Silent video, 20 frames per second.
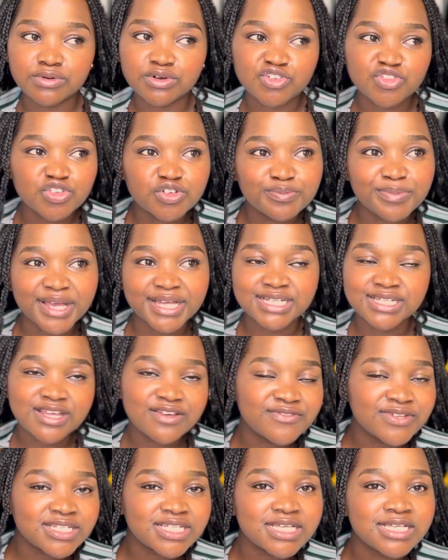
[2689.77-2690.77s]
Group
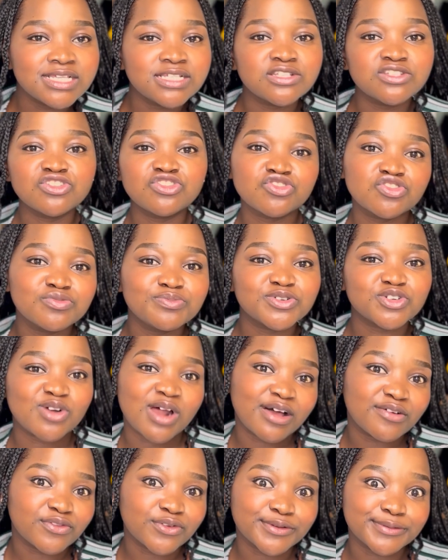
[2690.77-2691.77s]
activities, group
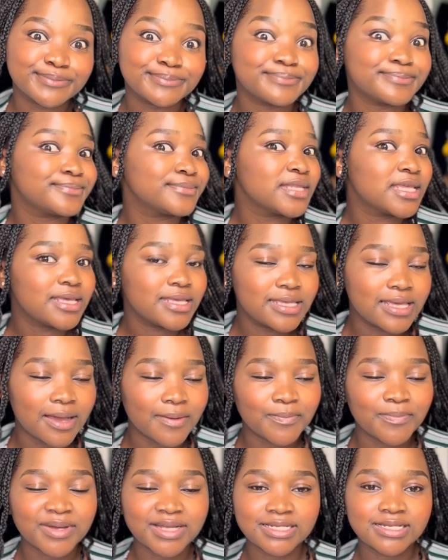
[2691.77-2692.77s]
travel, yeah,
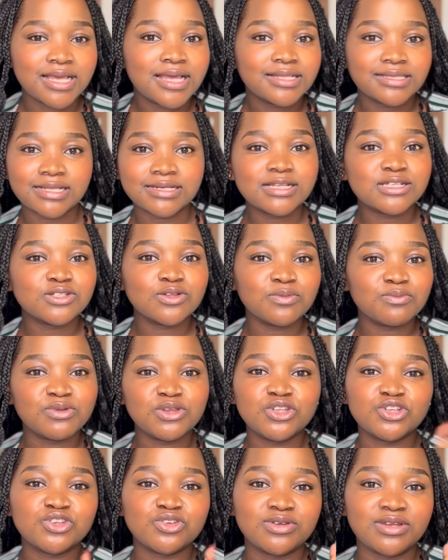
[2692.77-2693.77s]
but that does not
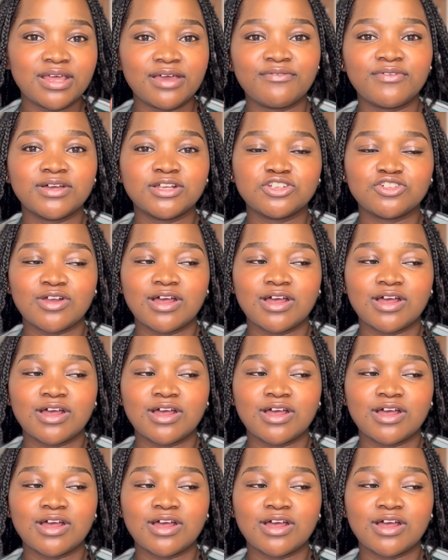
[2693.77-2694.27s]
mean you should never